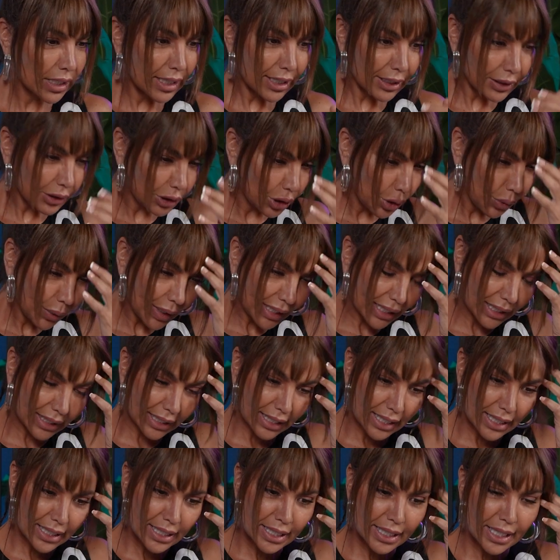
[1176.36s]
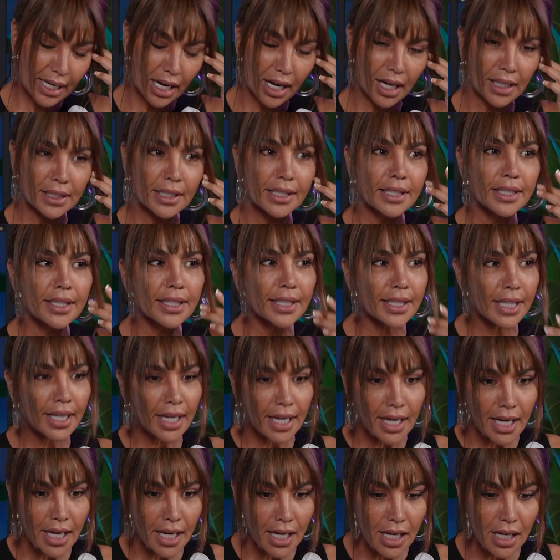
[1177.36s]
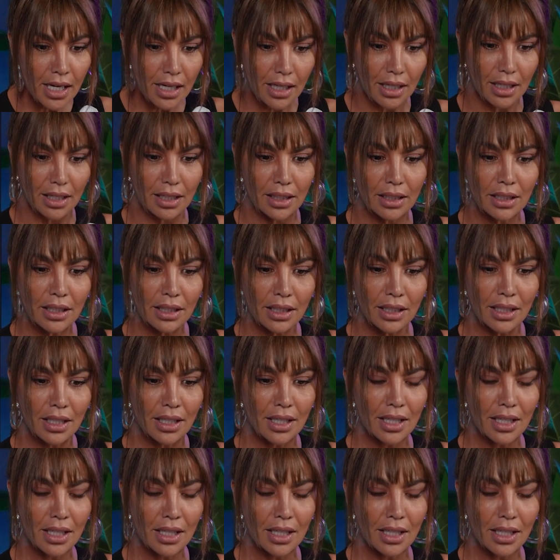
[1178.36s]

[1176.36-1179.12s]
doing this until